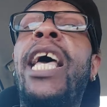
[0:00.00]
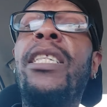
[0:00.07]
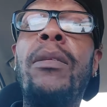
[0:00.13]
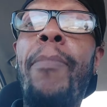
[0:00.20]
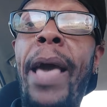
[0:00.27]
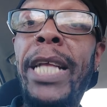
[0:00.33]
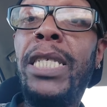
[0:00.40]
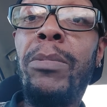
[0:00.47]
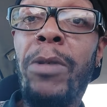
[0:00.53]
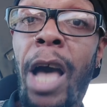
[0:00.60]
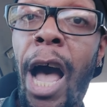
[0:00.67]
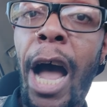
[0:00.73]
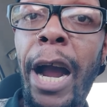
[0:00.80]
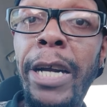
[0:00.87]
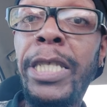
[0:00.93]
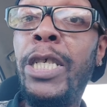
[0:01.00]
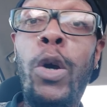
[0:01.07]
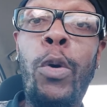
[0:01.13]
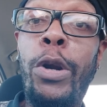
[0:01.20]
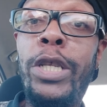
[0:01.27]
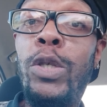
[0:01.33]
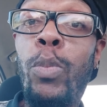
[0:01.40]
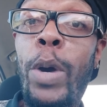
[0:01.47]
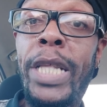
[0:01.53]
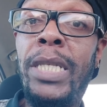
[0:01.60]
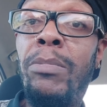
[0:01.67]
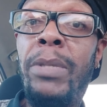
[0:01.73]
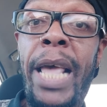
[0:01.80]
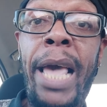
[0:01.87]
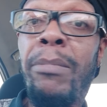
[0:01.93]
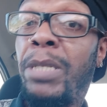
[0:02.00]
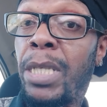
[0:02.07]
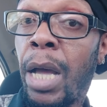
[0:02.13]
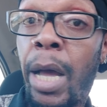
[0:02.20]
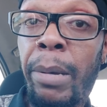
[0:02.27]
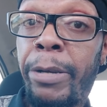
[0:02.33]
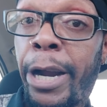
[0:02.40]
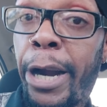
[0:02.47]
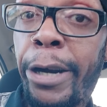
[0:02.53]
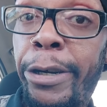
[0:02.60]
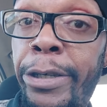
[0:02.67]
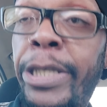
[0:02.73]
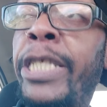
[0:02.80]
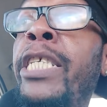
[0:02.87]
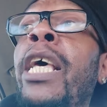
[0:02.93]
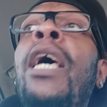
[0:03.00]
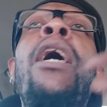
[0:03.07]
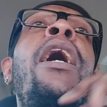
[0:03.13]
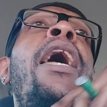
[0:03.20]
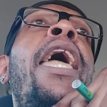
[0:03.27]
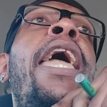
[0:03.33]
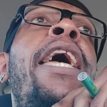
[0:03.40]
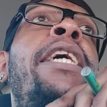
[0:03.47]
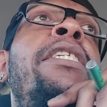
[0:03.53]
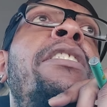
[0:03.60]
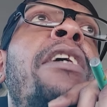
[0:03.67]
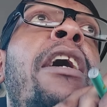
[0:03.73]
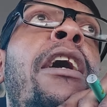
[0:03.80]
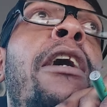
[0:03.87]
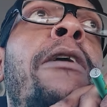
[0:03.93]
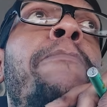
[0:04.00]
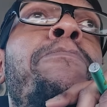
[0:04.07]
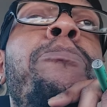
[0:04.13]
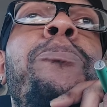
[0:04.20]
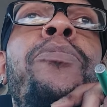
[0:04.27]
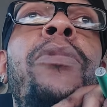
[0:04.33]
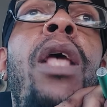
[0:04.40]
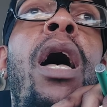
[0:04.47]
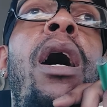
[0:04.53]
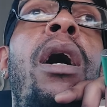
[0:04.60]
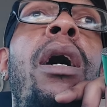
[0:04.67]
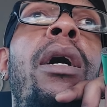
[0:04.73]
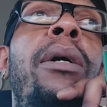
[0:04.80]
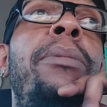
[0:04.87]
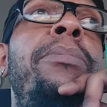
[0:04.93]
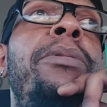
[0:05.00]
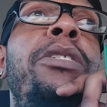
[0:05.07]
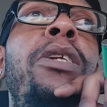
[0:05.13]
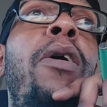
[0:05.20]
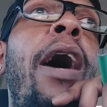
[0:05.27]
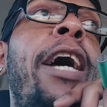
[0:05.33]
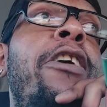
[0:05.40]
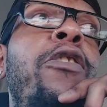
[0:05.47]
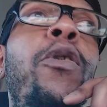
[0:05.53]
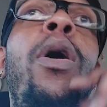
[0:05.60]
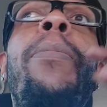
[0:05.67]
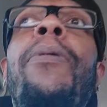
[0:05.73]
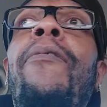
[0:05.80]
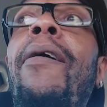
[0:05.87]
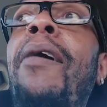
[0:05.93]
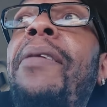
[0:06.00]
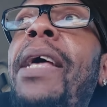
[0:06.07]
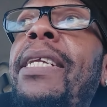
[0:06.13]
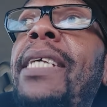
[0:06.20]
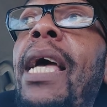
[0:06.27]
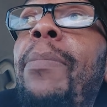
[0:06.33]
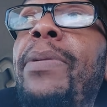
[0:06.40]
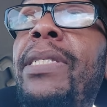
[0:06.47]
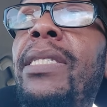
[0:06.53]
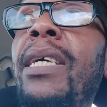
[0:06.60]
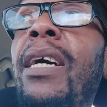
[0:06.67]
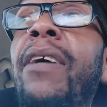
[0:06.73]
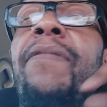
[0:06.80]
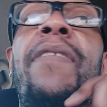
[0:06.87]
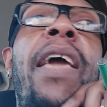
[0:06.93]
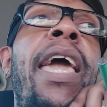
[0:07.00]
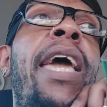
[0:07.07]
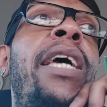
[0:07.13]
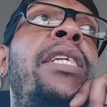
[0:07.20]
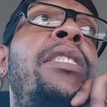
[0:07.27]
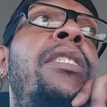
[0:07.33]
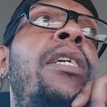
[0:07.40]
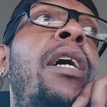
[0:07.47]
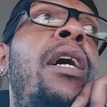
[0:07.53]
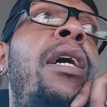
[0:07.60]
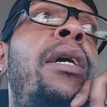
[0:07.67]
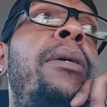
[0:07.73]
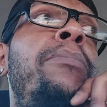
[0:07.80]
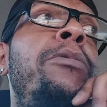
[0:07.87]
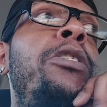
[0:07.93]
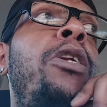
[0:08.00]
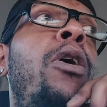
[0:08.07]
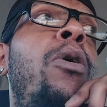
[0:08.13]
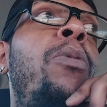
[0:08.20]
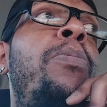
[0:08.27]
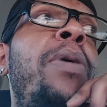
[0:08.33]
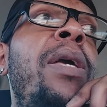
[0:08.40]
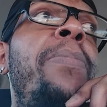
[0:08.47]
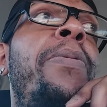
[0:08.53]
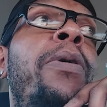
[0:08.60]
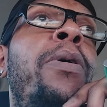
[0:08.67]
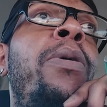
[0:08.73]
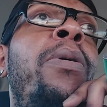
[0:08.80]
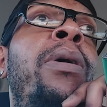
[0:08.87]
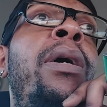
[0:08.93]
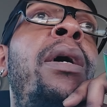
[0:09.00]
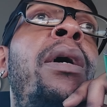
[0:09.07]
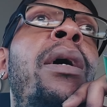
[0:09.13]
had to match some cards in order to win some damn um, kerns and um, uh, you know i grew up around that type of stuff and um, you know people